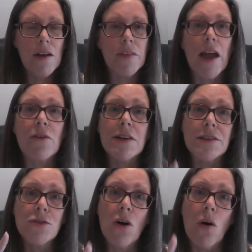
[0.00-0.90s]
There is
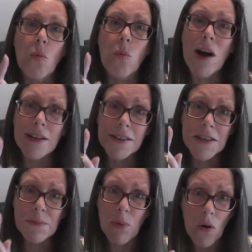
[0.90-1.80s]
not one
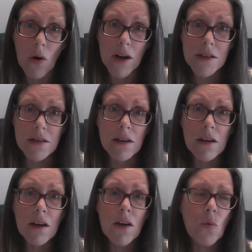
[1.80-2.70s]
sport
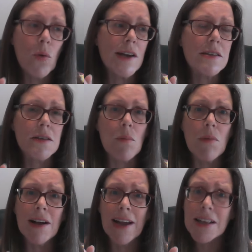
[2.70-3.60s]
where
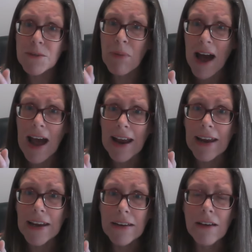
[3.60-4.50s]
someone gets
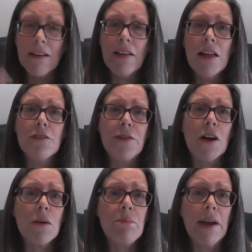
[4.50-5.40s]
paid for
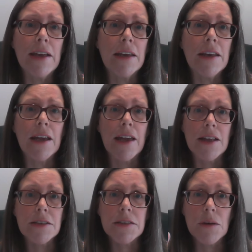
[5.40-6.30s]
competing
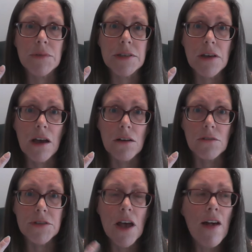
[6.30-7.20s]
against
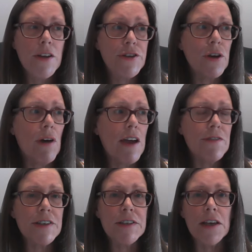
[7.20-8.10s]
themselves. Do you
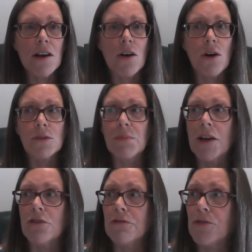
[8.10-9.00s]
ever see a gold
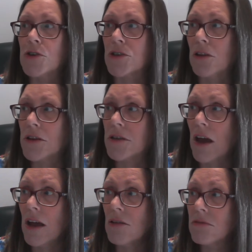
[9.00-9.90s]
medal for
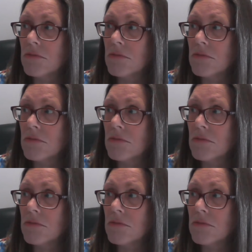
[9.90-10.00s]
solitaire?